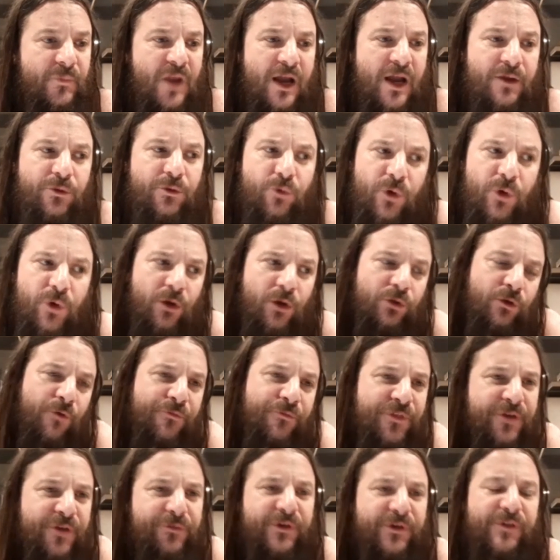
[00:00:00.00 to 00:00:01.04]
I do a lot
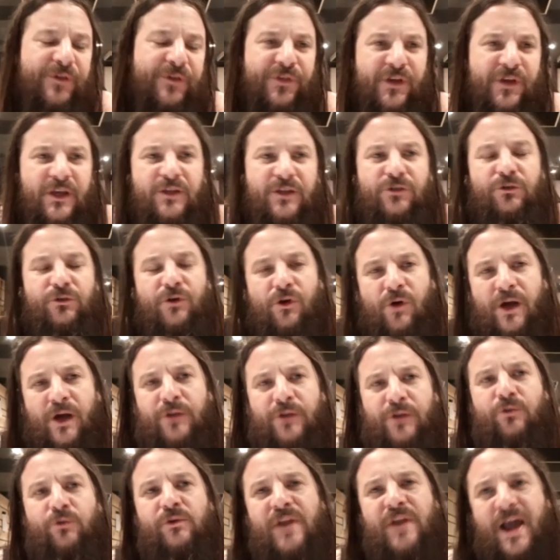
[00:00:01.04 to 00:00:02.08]
of different things, you know.
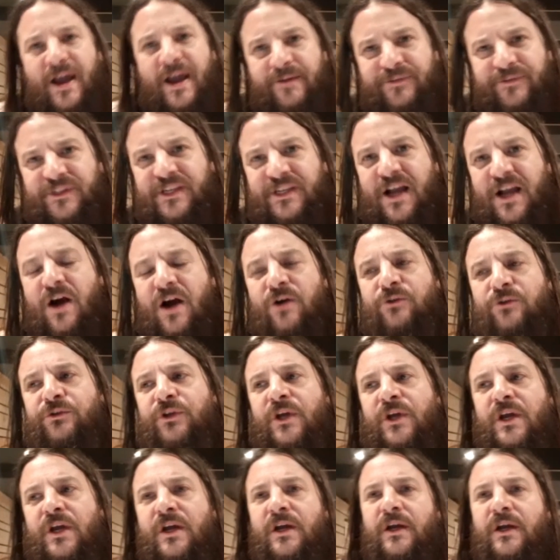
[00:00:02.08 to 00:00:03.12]
I do live sound.